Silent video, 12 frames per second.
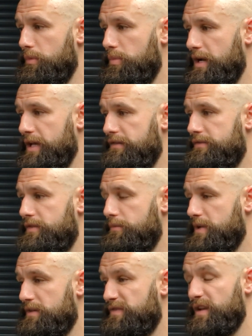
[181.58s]
believe the
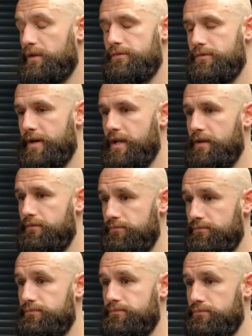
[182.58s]
midfield 3
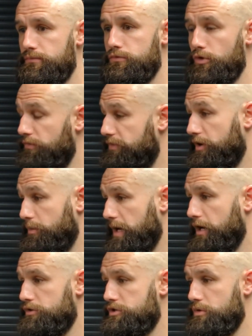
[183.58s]
done very well
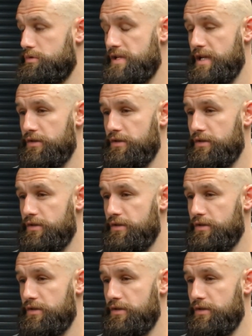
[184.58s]
on Tuesday,